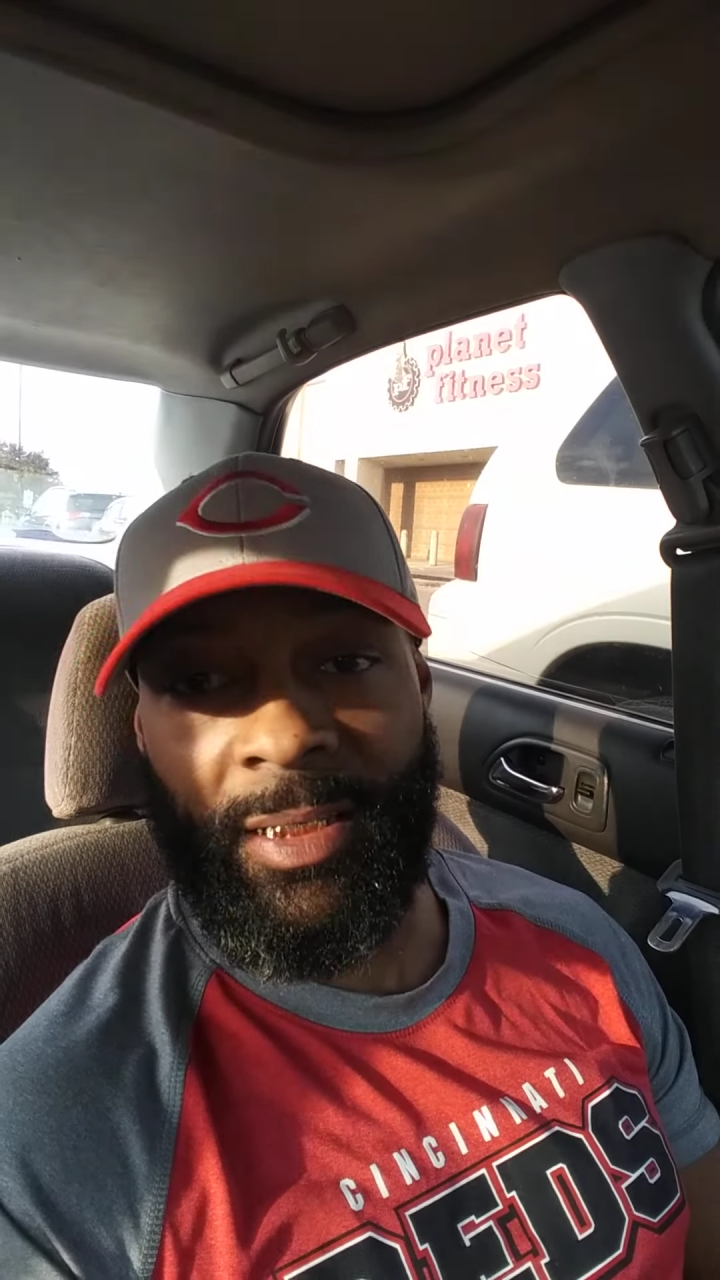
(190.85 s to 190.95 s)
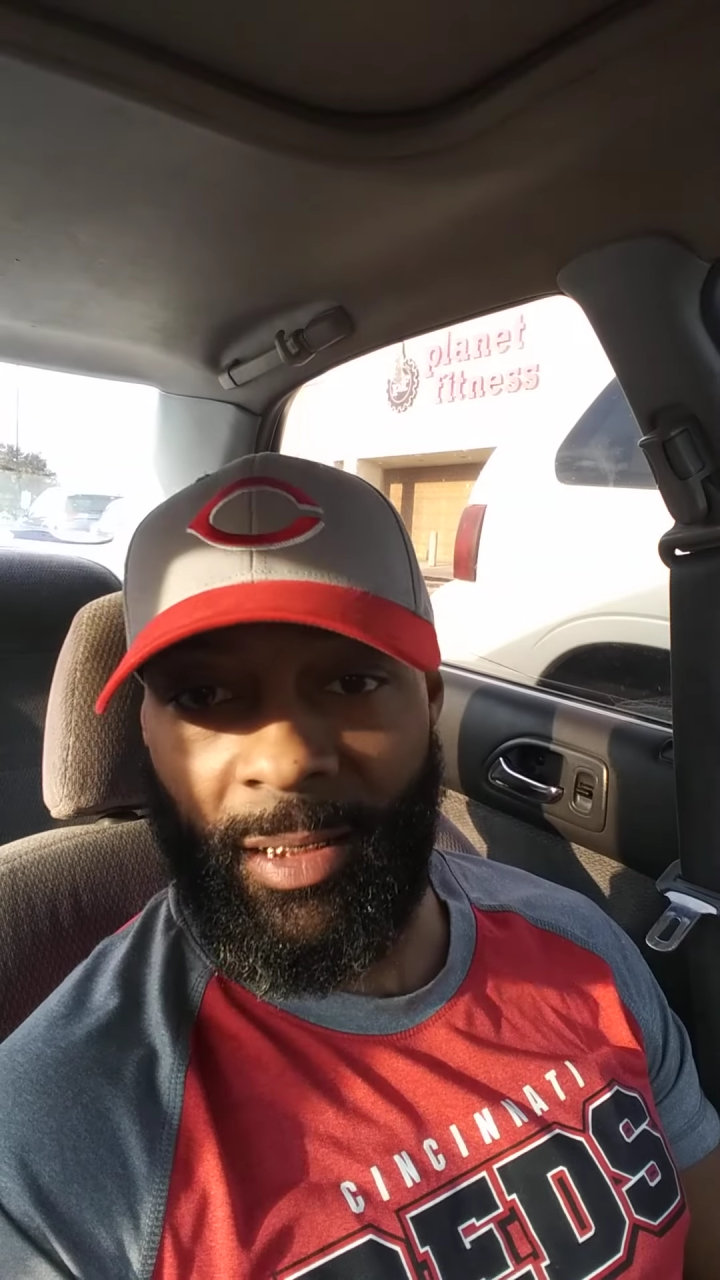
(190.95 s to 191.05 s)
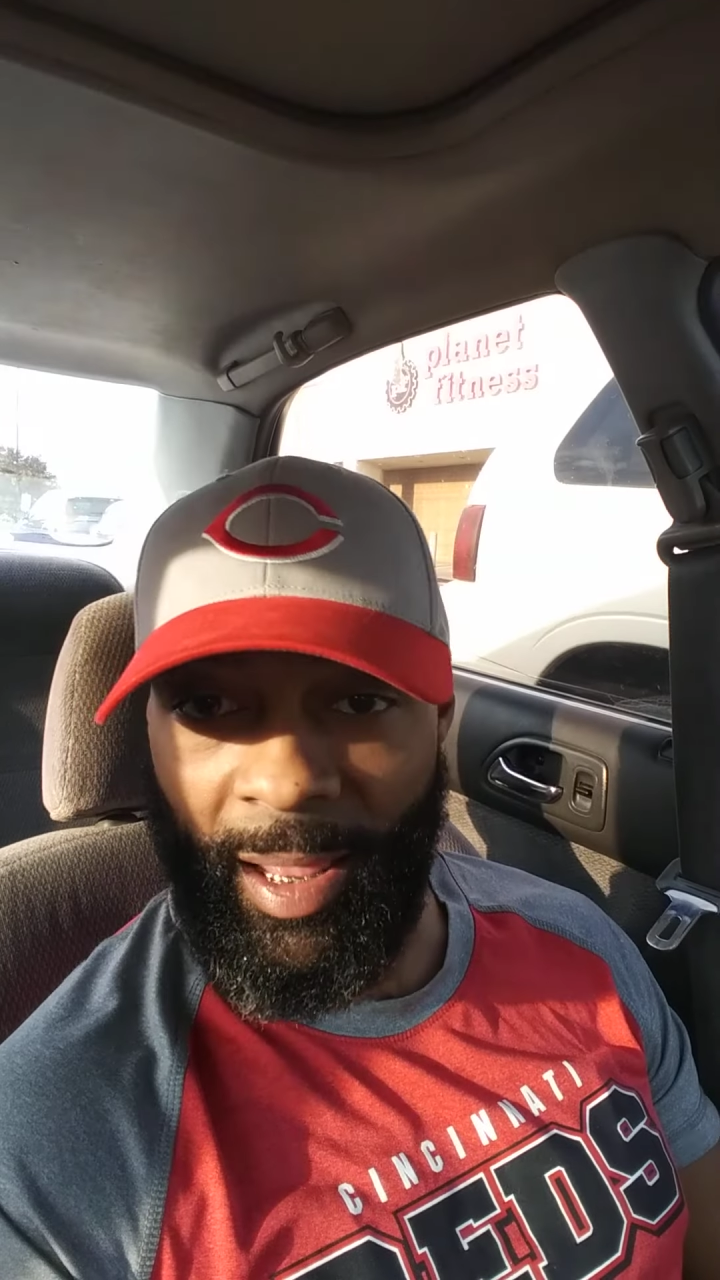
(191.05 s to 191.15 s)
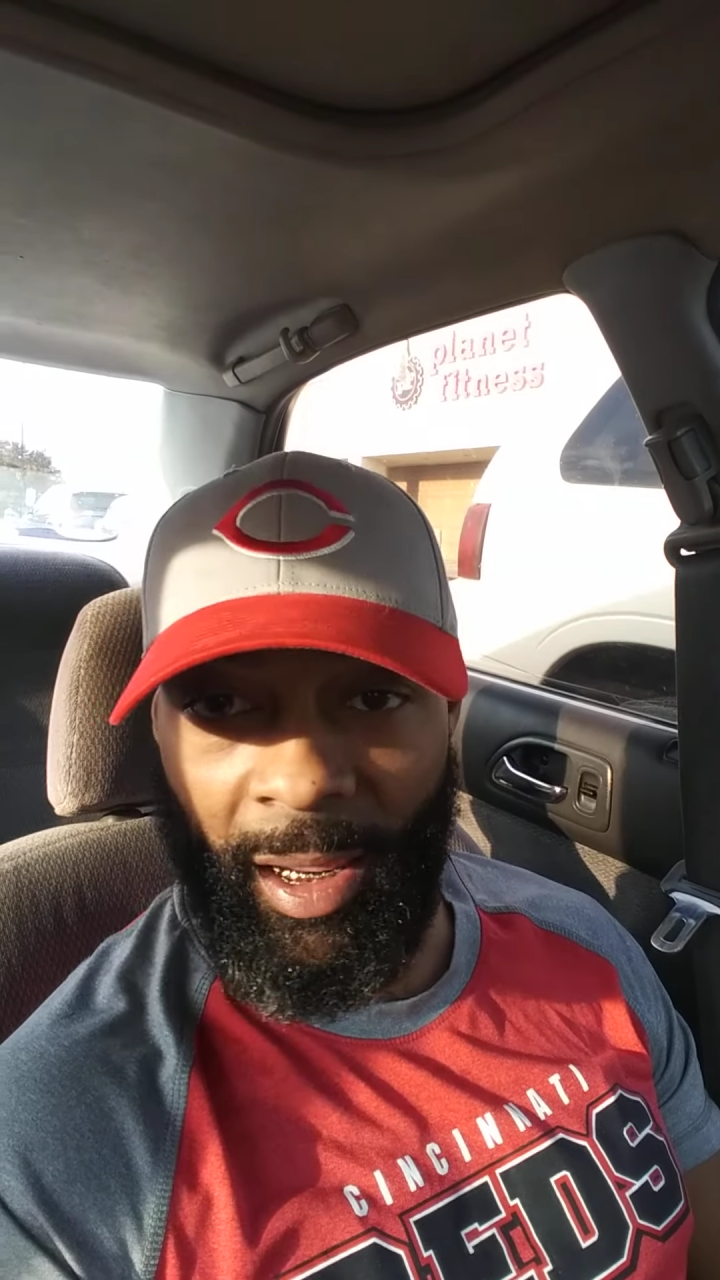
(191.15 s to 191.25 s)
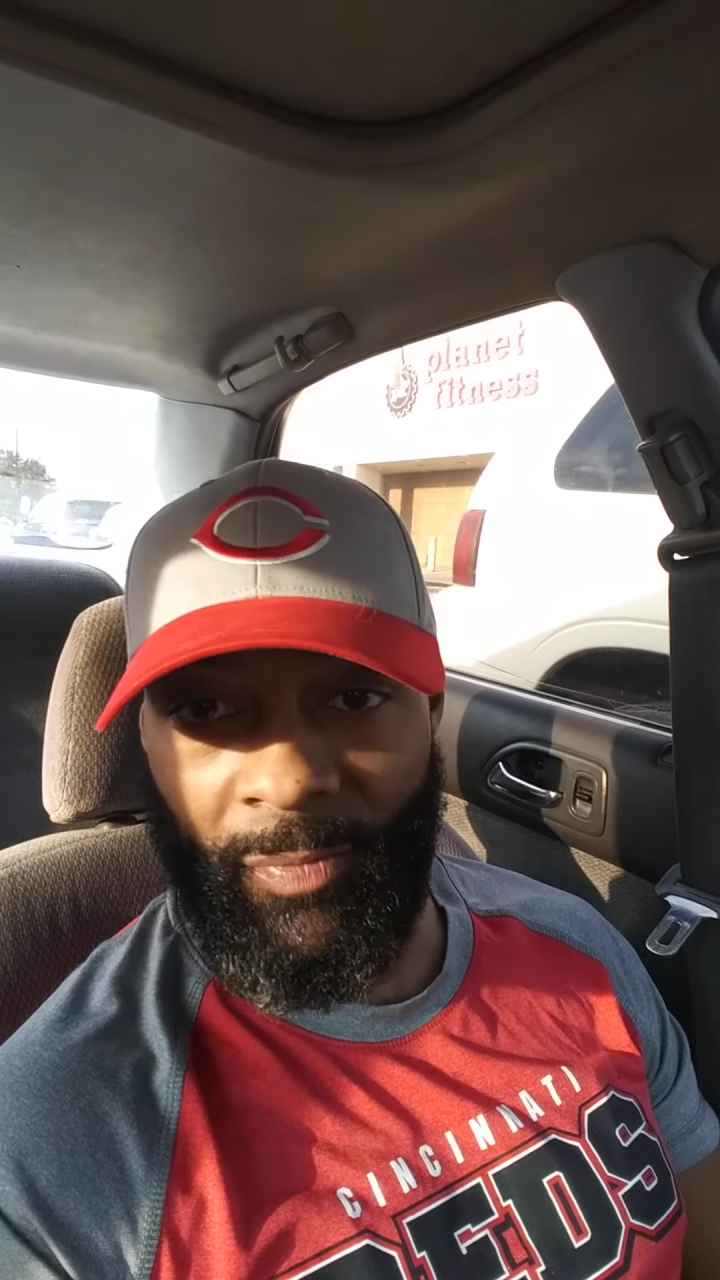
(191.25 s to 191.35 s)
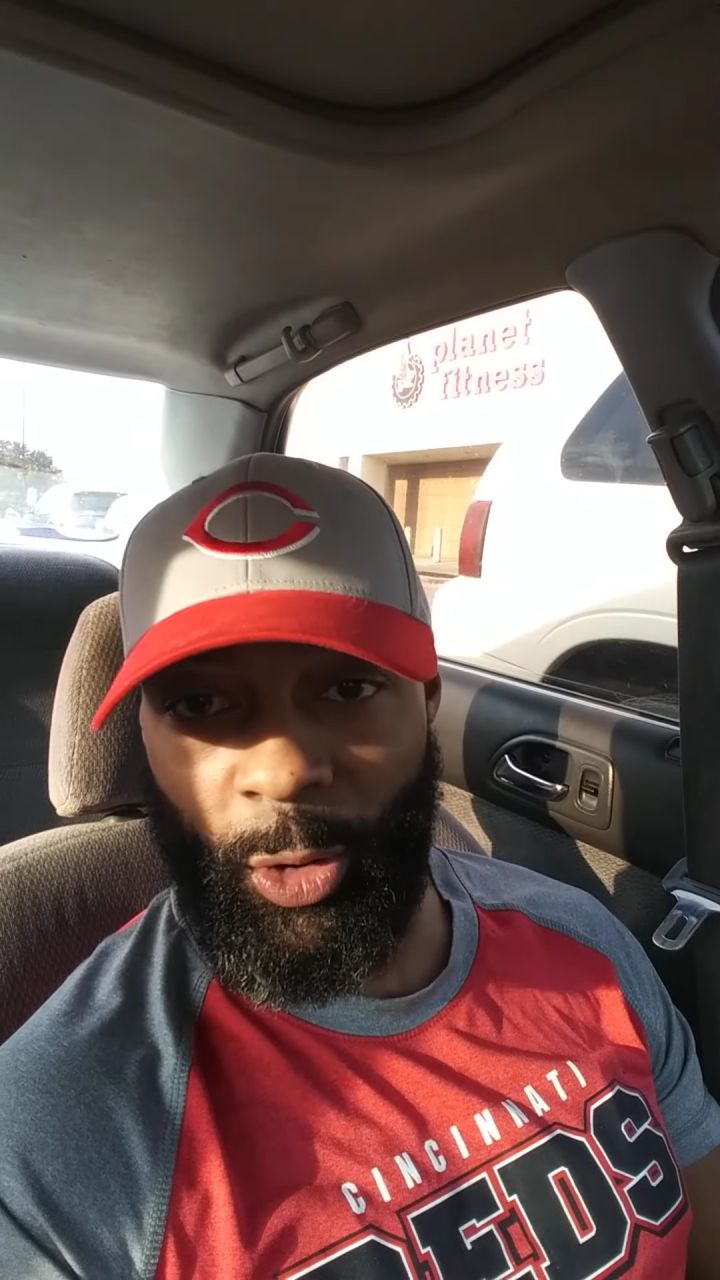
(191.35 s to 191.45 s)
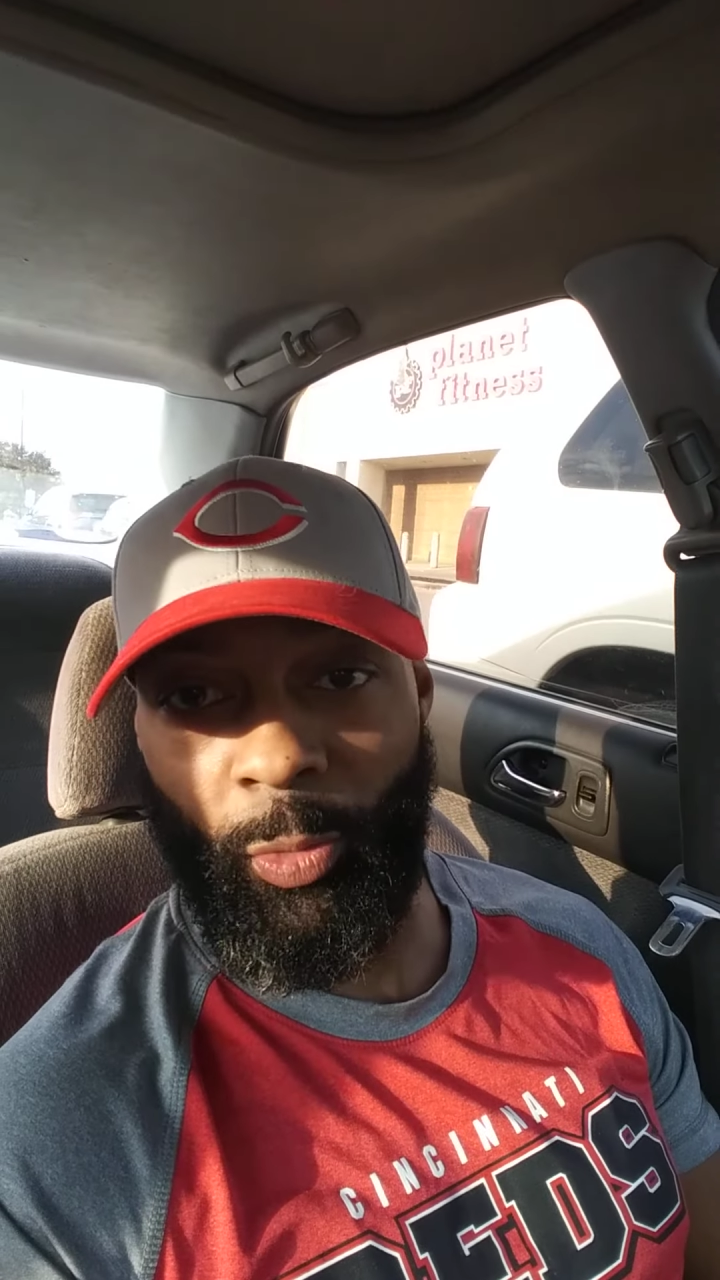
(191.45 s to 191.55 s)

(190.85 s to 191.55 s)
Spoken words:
slaves